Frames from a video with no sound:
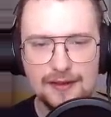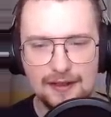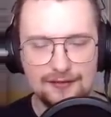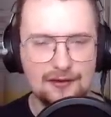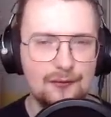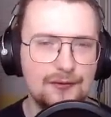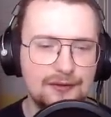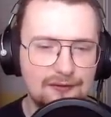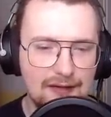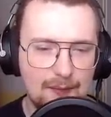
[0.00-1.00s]
And the loading
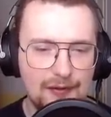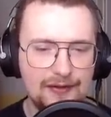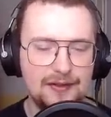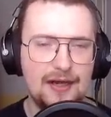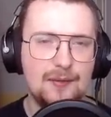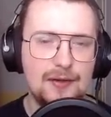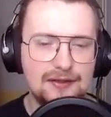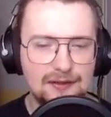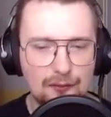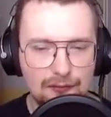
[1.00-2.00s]
screen animation
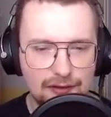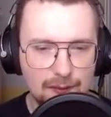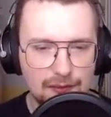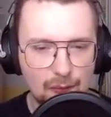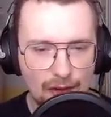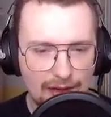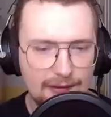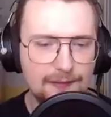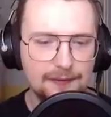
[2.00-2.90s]
animation's awesome as well.